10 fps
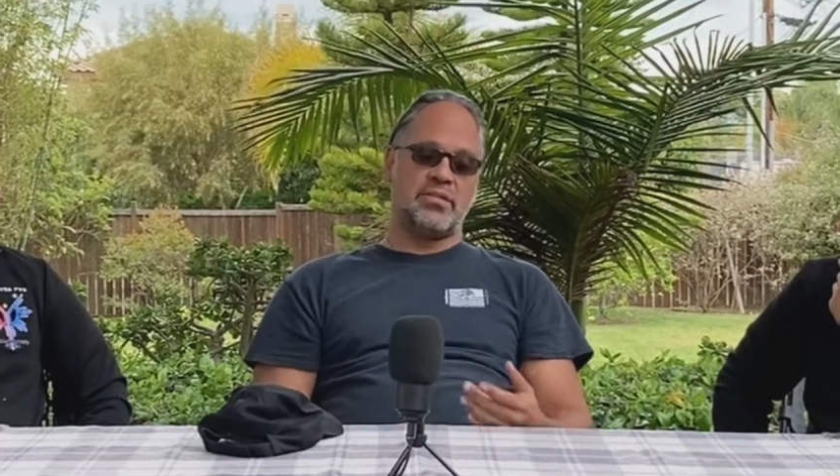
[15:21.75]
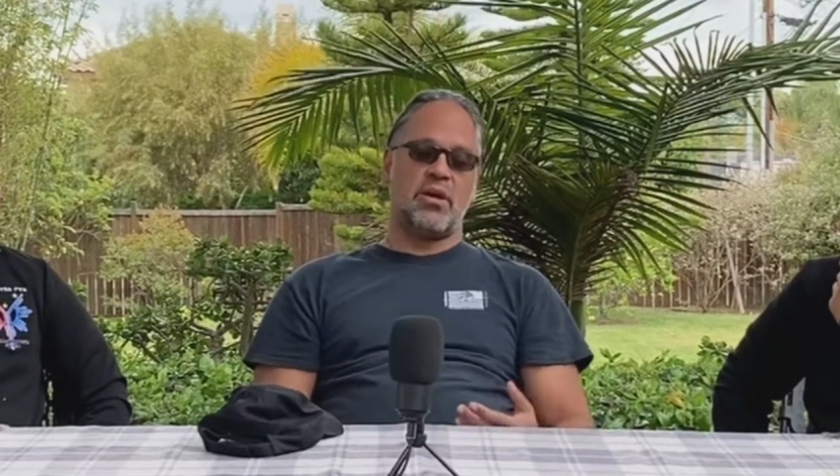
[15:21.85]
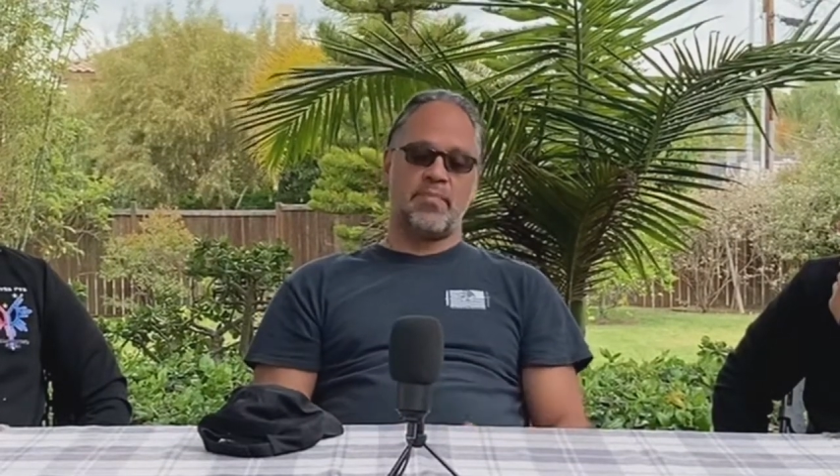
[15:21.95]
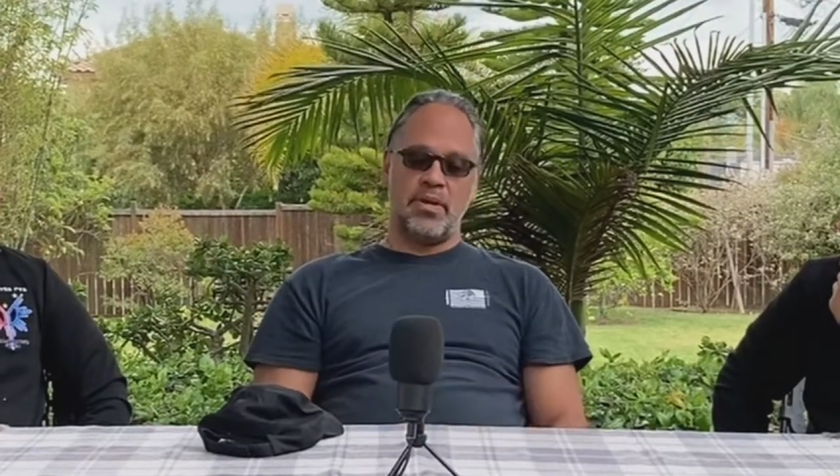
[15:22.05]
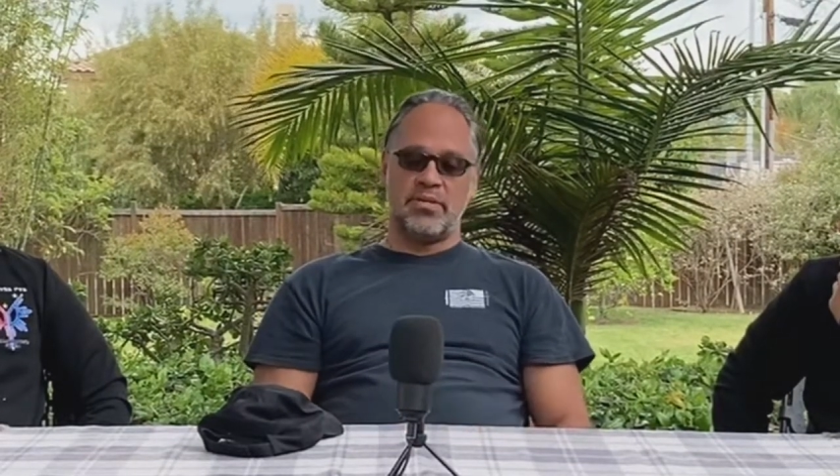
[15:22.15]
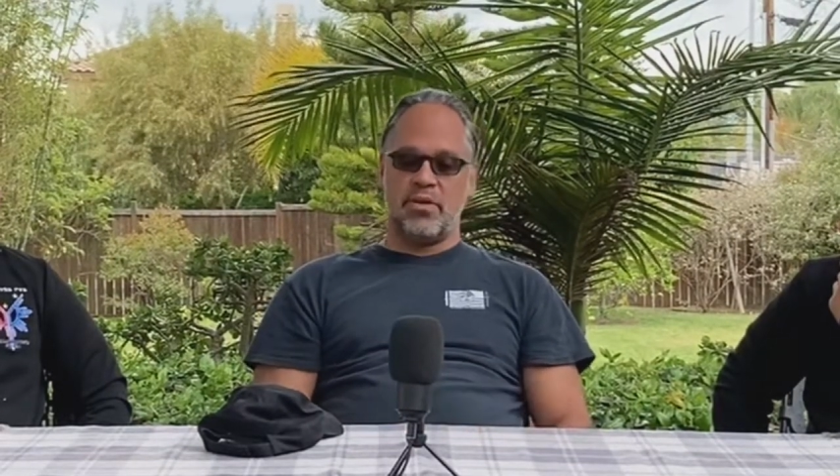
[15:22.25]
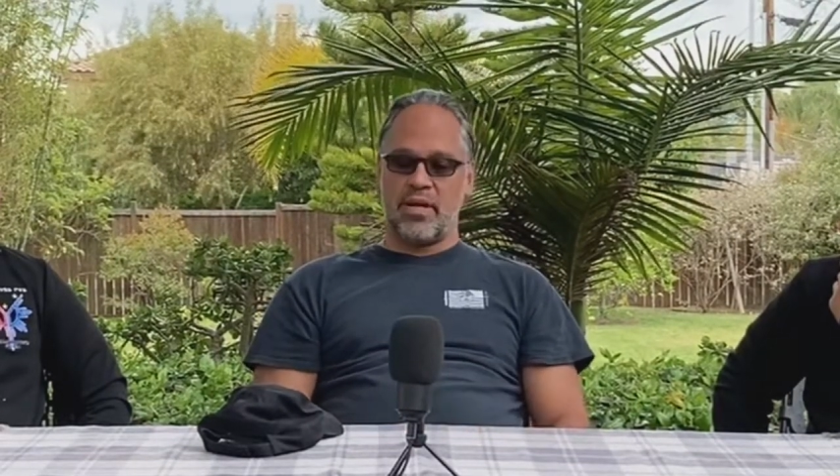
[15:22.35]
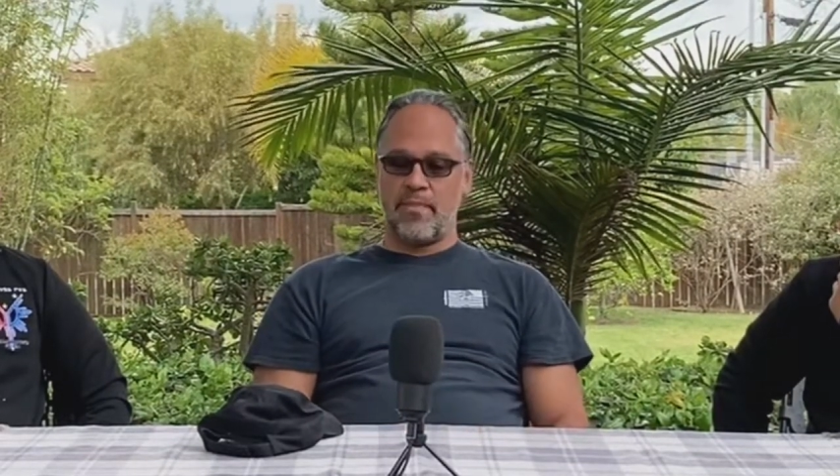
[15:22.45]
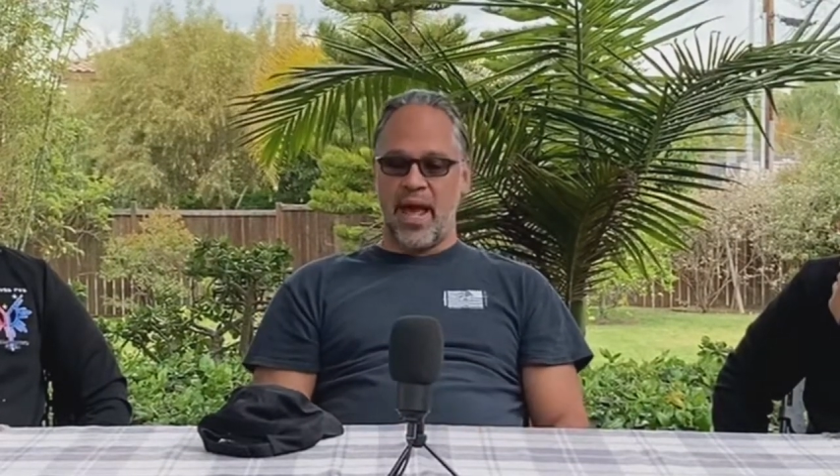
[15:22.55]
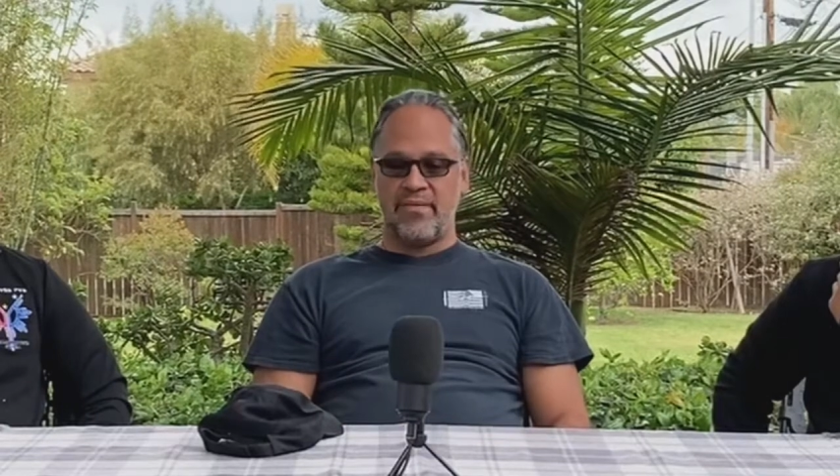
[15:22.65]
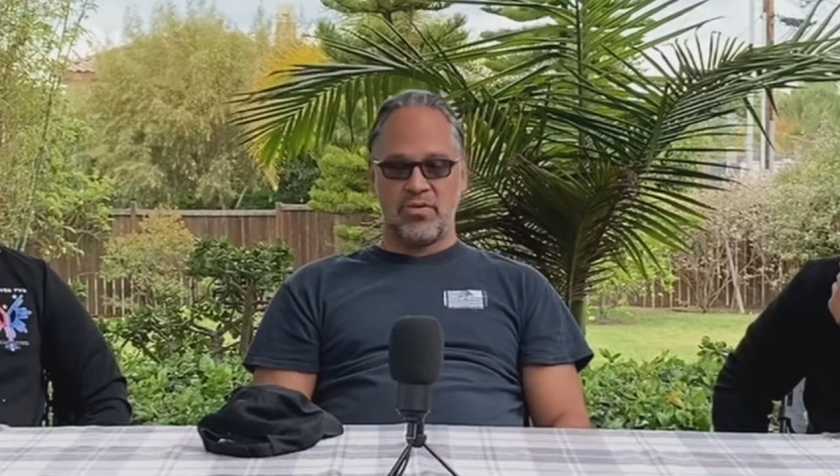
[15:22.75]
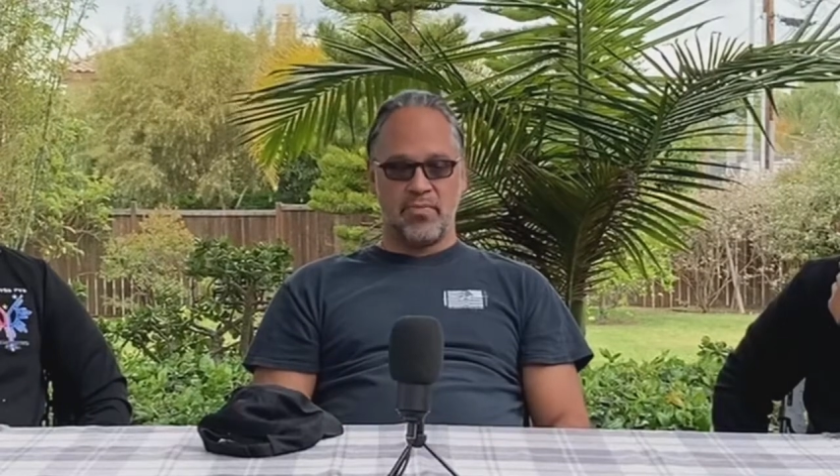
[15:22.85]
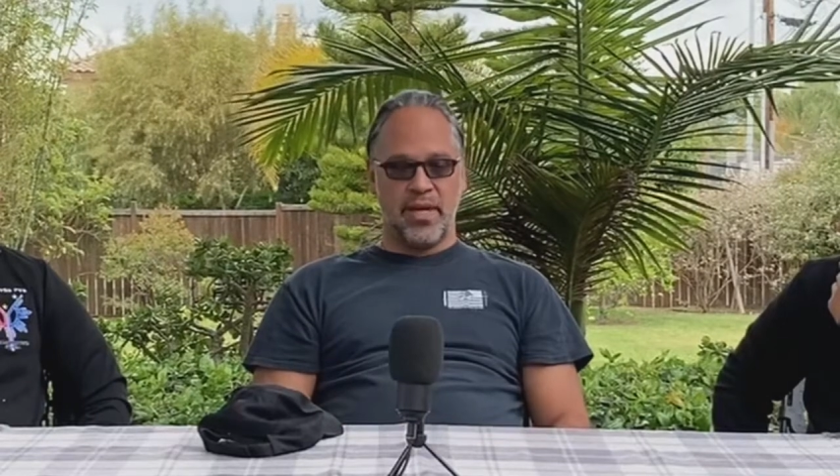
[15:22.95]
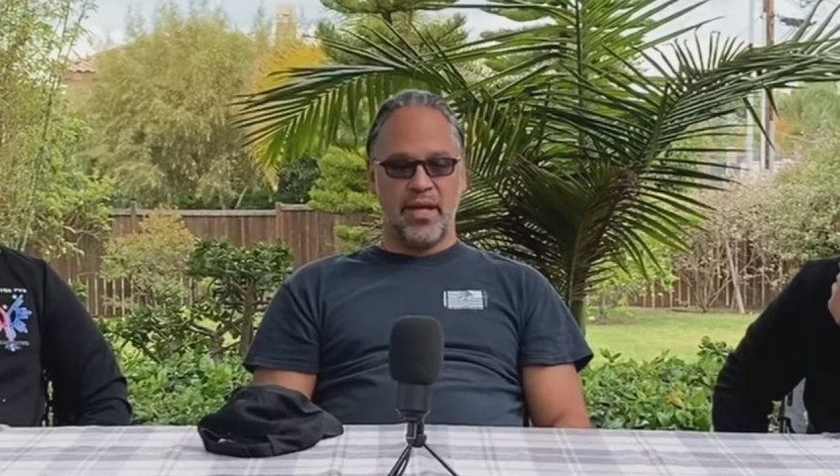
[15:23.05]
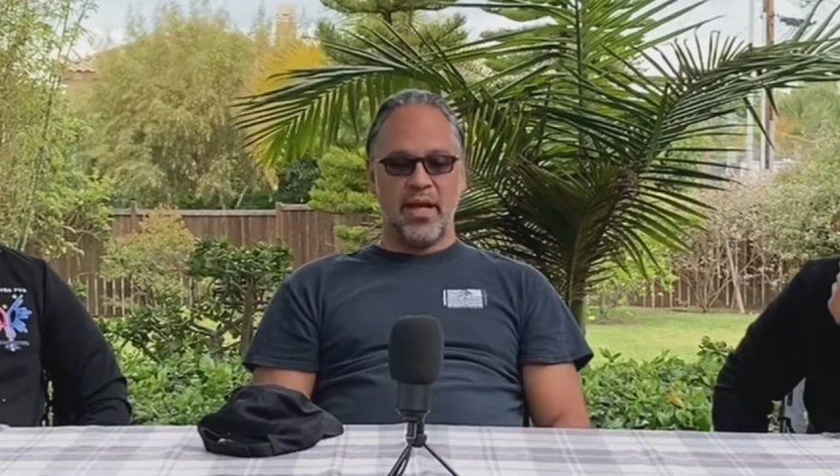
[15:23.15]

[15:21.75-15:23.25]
talk military combatives with me,